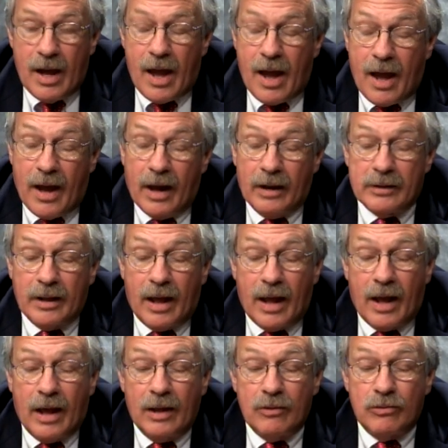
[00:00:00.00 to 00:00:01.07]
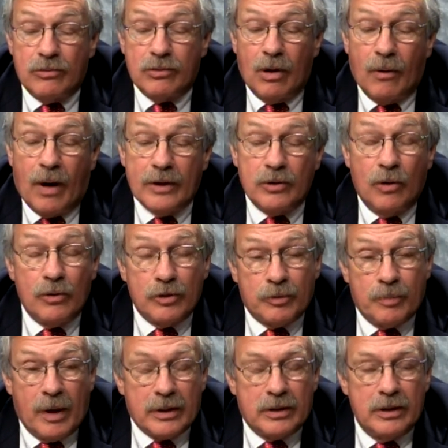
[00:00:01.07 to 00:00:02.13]
And so I don't
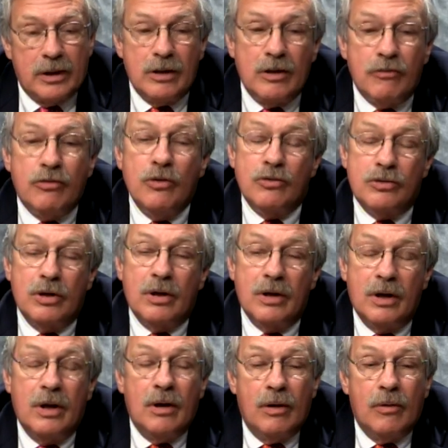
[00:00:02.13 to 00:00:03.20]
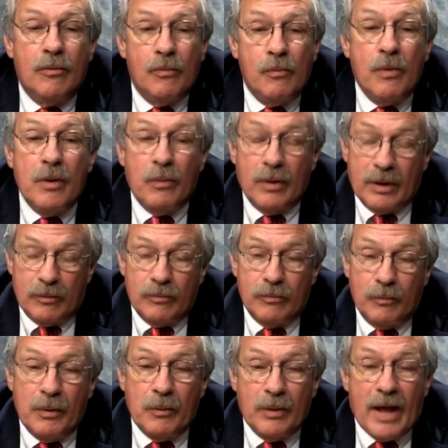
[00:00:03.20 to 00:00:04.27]
expect that in the future we
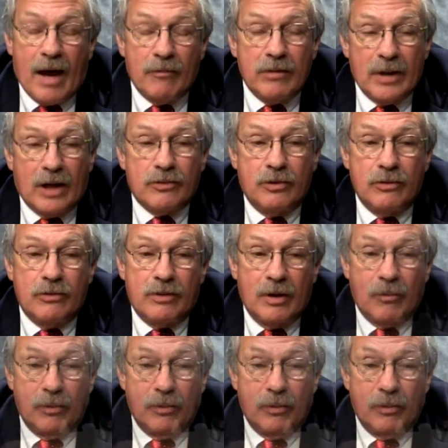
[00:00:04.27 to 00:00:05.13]
will have elections that will